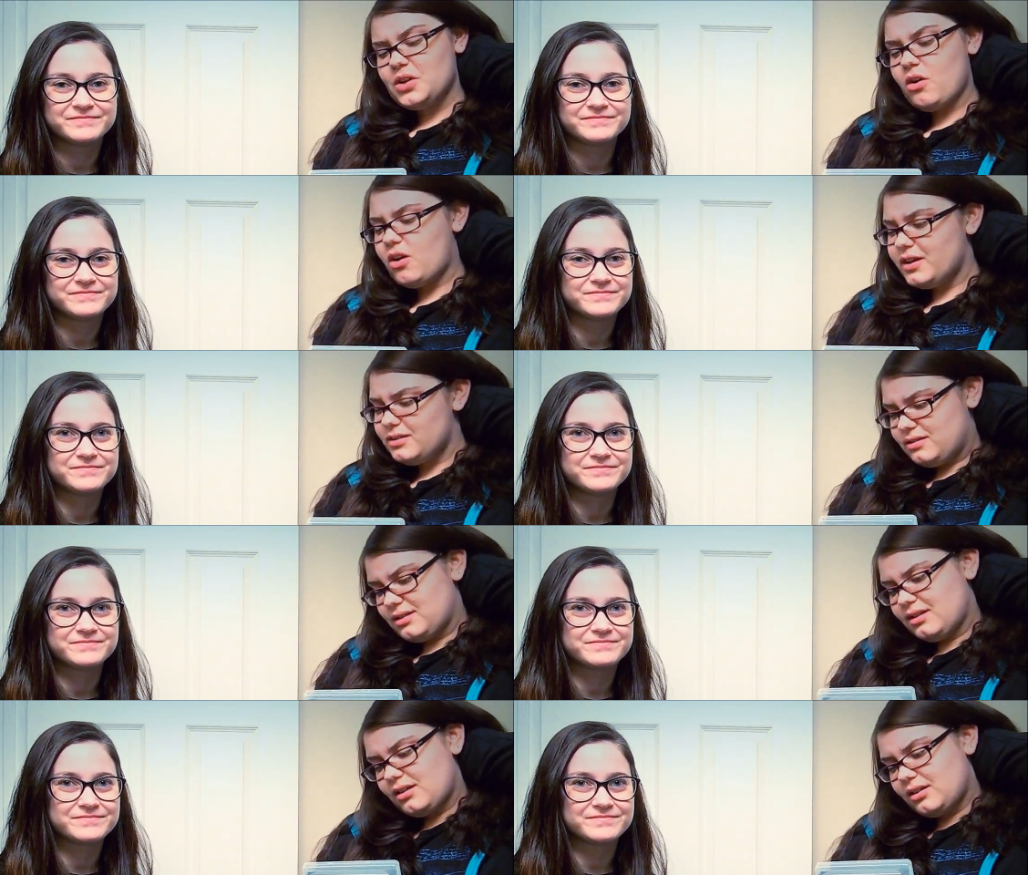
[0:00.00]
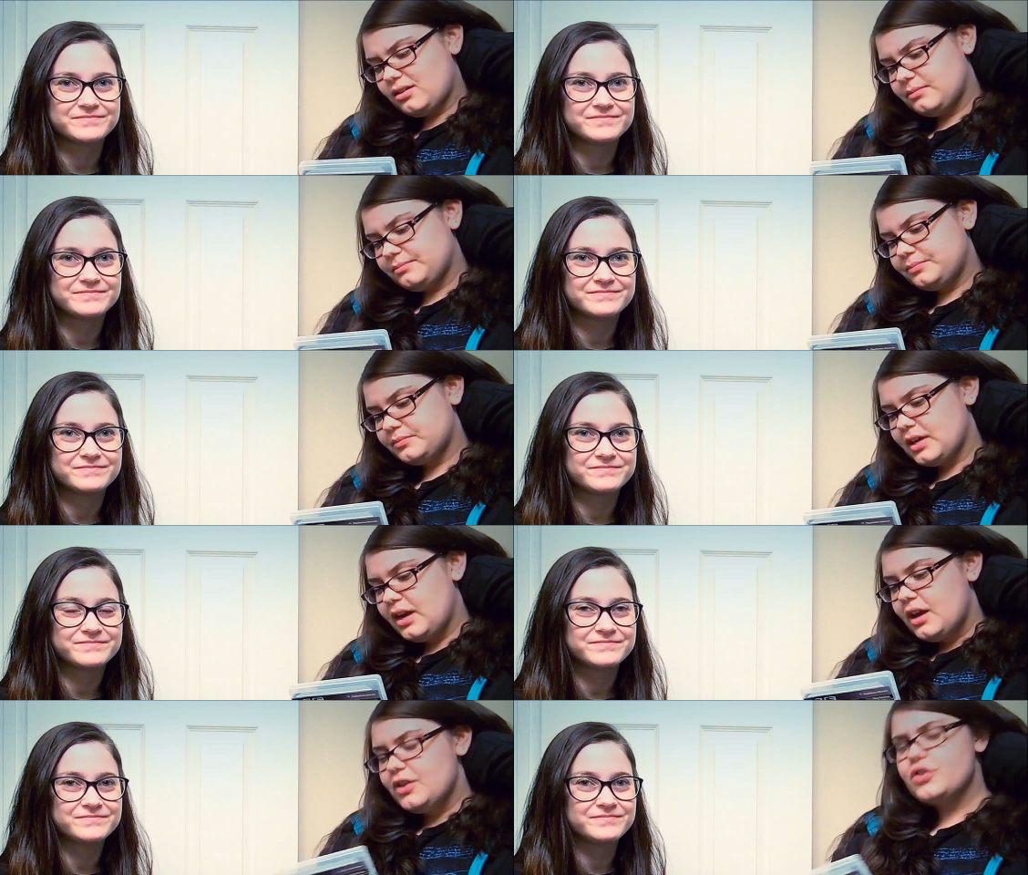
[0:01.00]
Speaker 1: cons, uh,
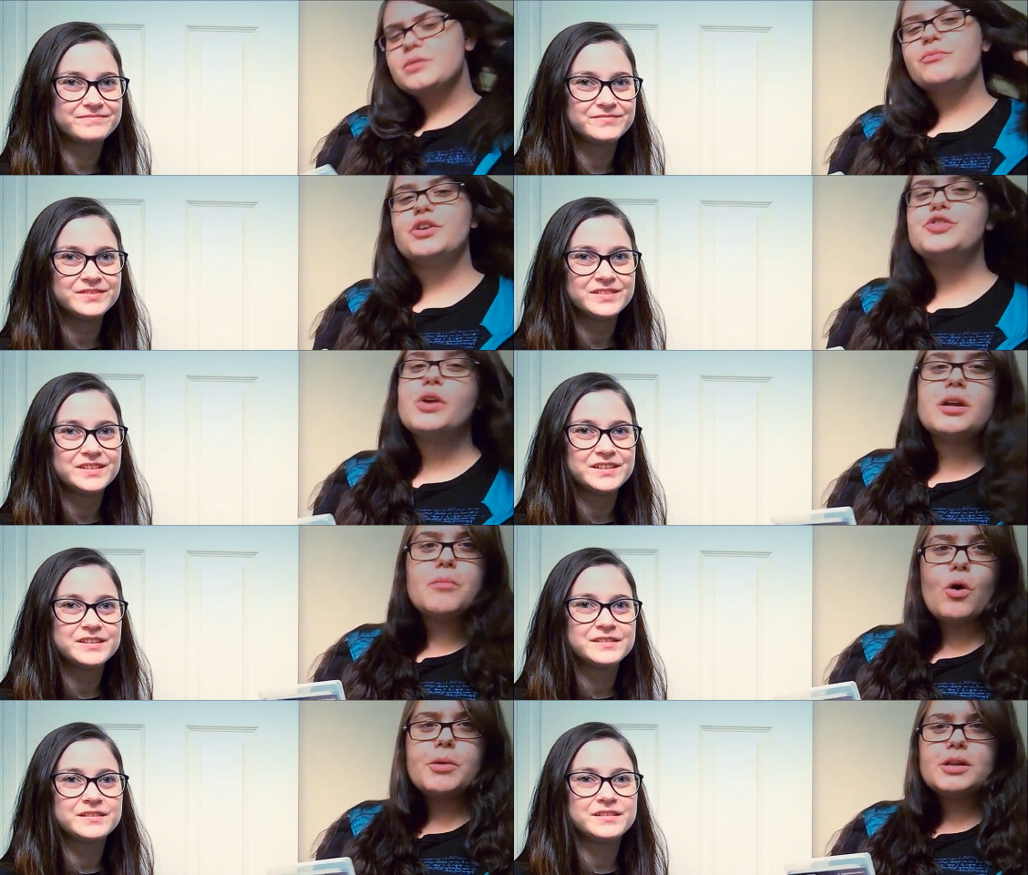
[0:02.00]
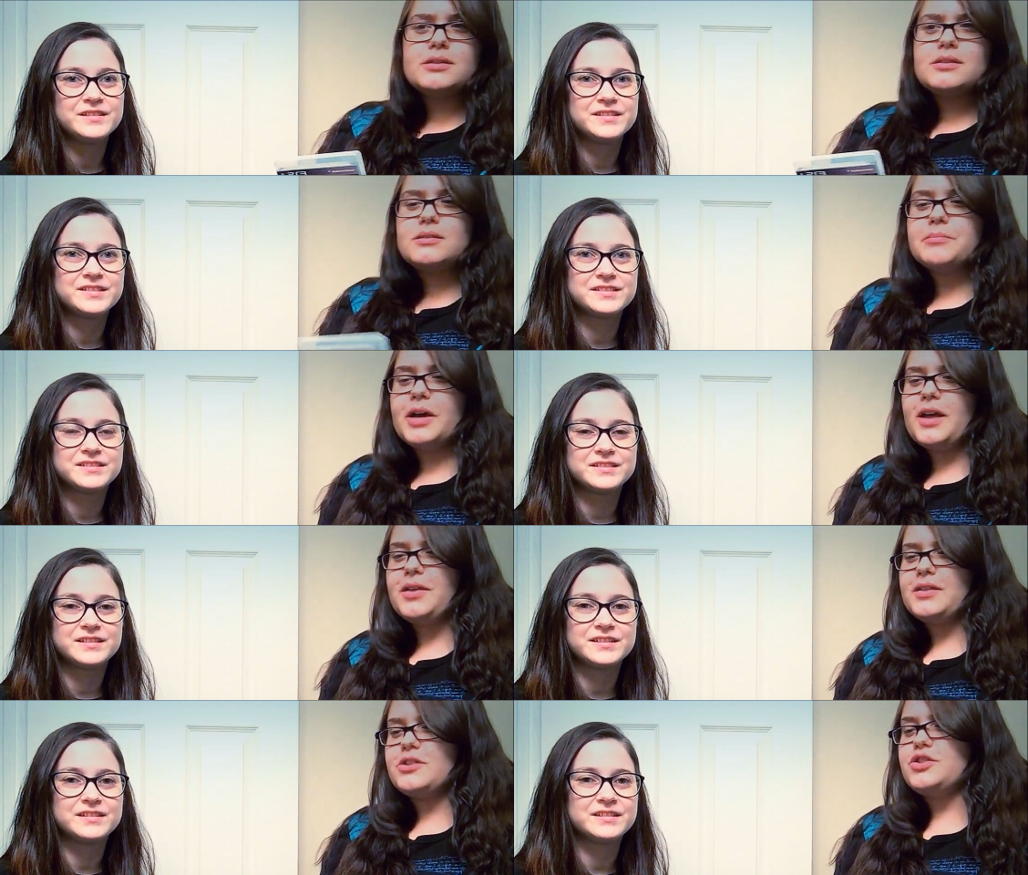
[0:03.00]
there were some frustrating moments, but I
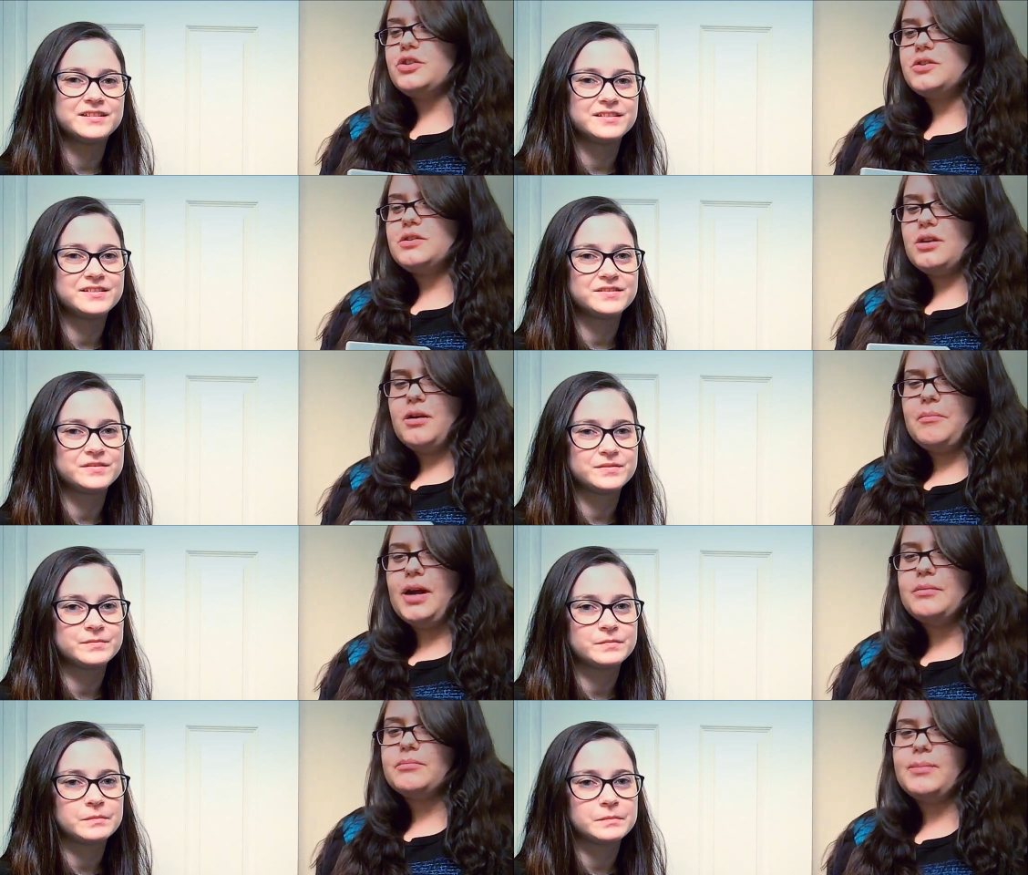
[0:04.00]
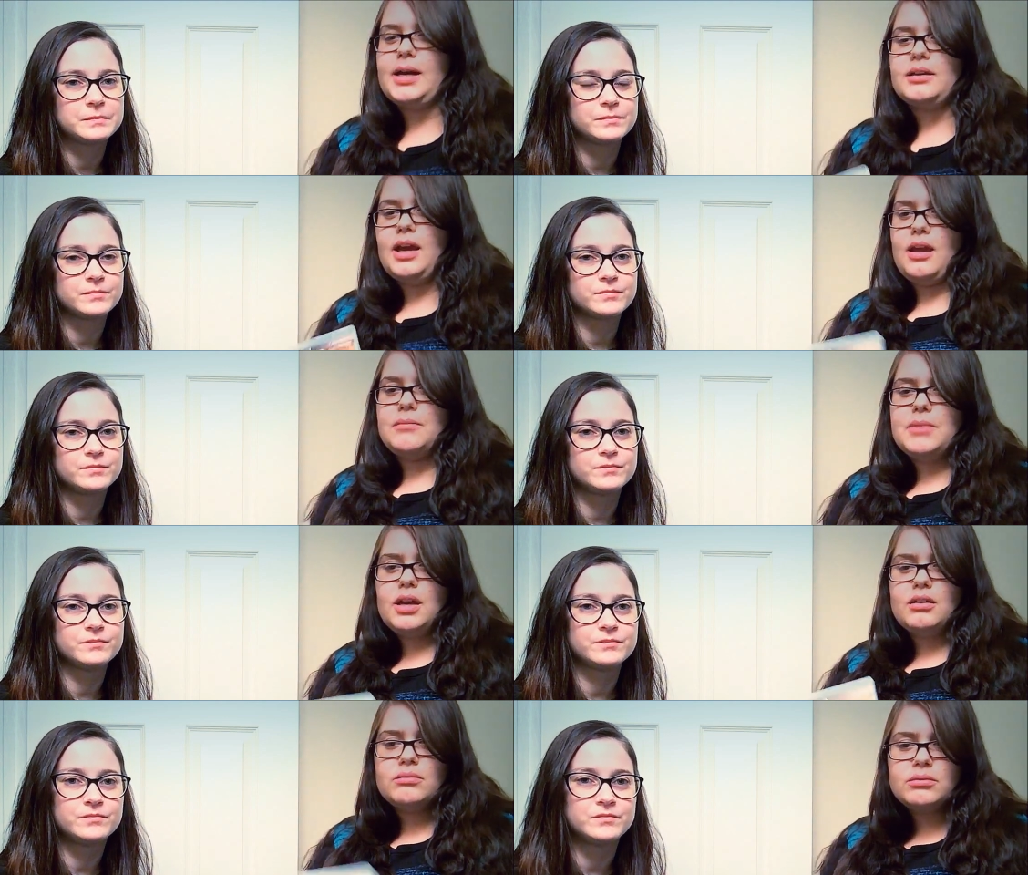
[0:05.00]
think that's just uh, my, my
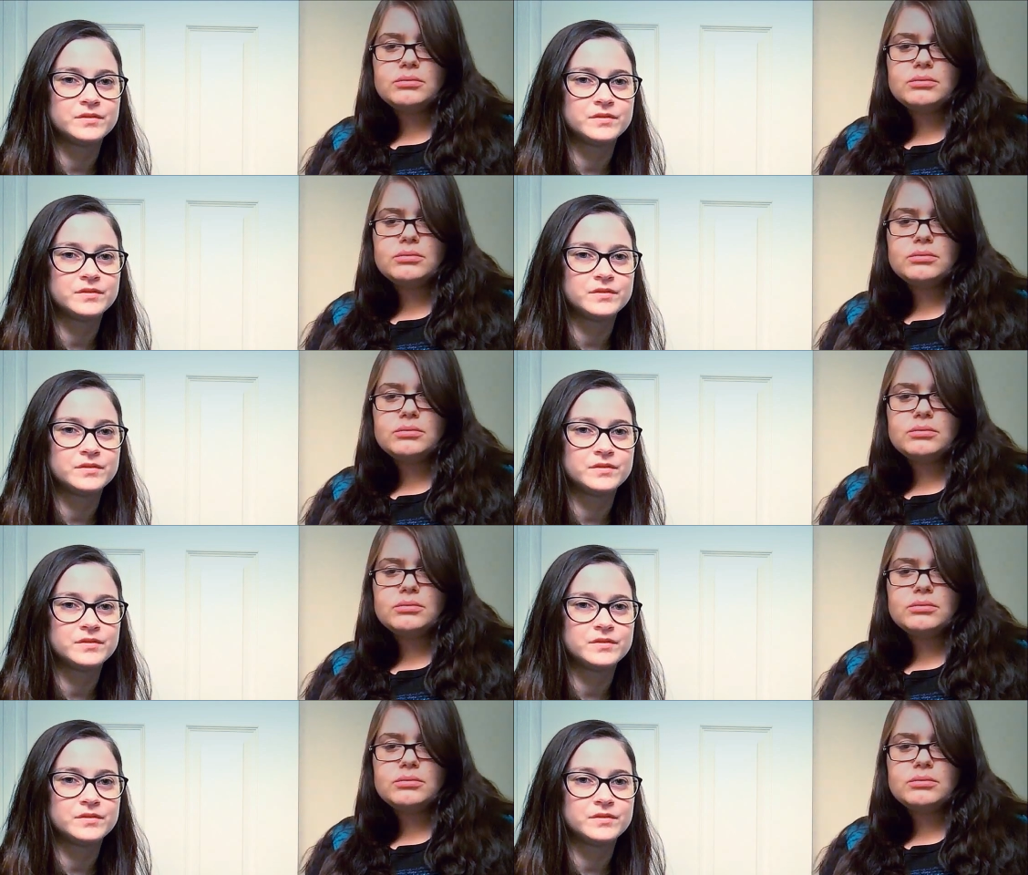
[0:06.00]
gaming.